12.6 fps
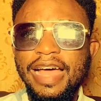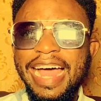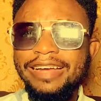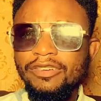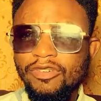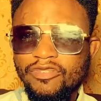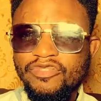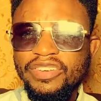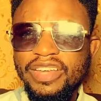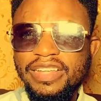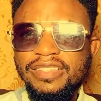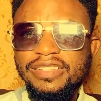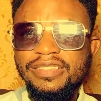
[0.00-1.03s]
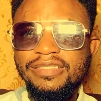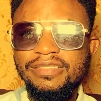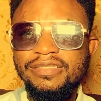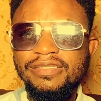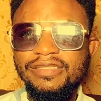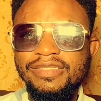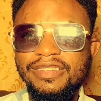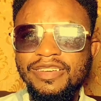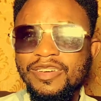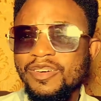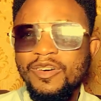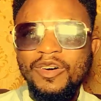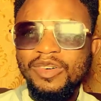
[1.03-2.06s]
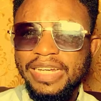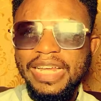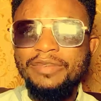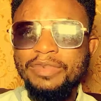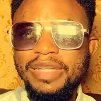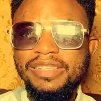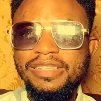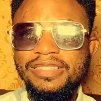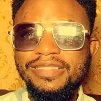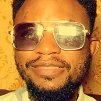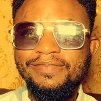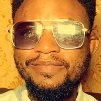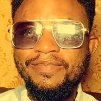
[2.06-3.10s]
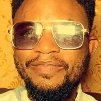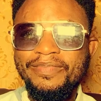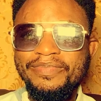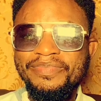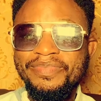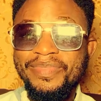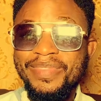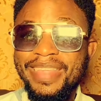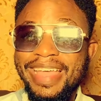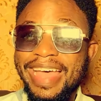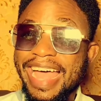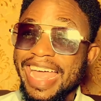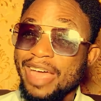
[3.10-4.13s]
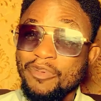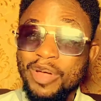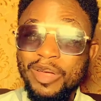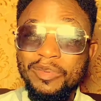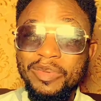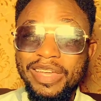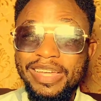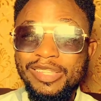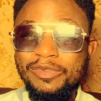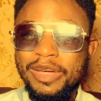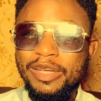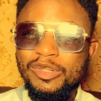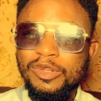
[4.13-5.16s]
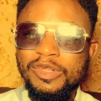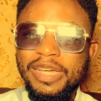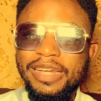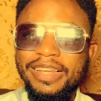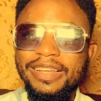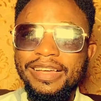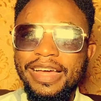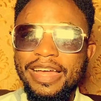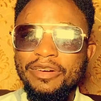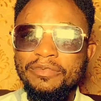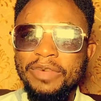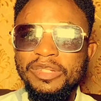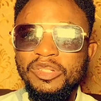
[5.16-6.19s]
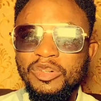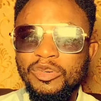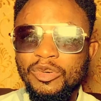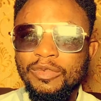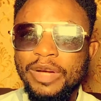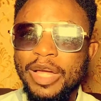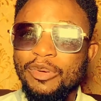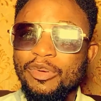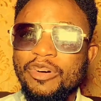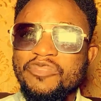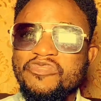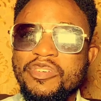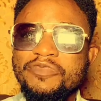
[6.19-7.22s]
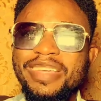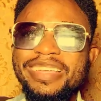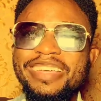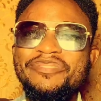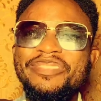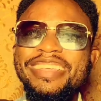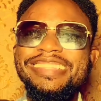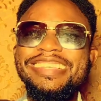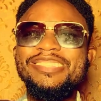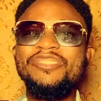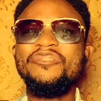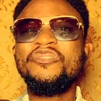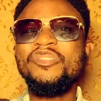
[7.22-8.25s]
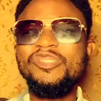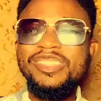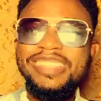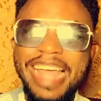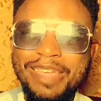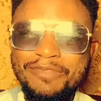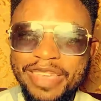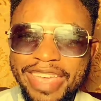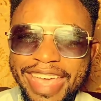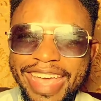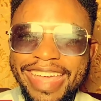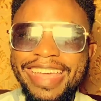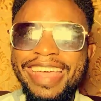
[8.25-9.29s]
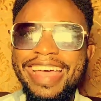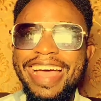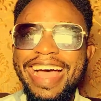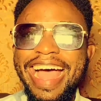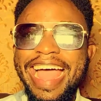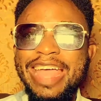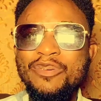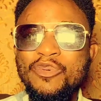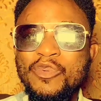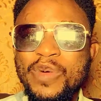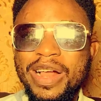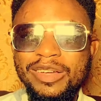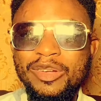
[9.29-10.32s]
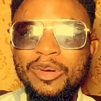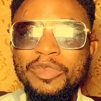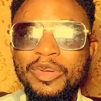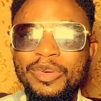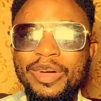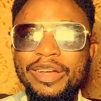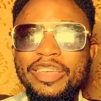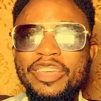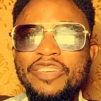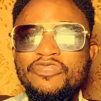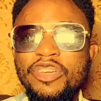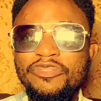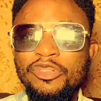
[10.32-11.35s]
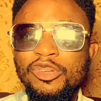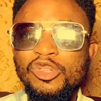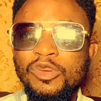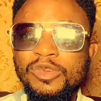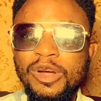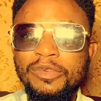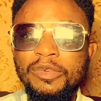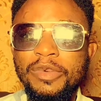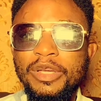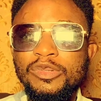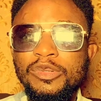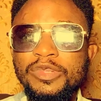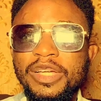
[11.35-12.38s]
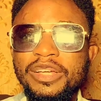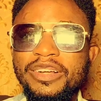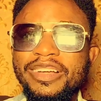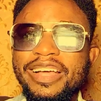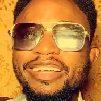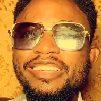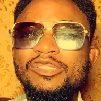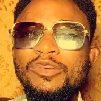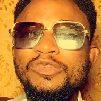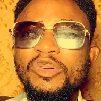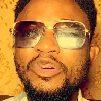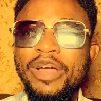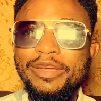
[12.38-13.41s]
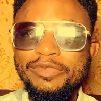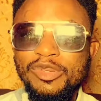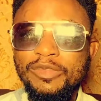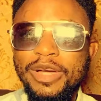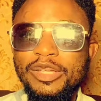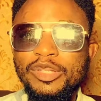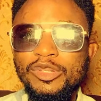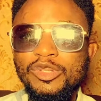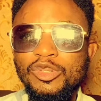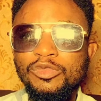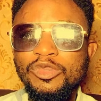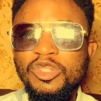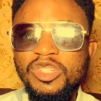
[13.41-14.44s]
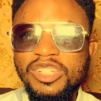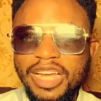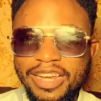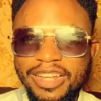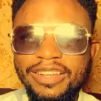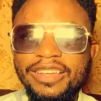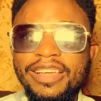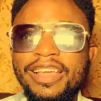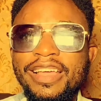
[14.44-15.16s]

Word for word: and confidence on daily basis. Hi, I welcome you again to my YouTube channel. I remain John Olmayo Femi. If this is your first time here, I welcome you. And if you have not subscribed to my YouTube channel, kindly subscribe to my YouTube channel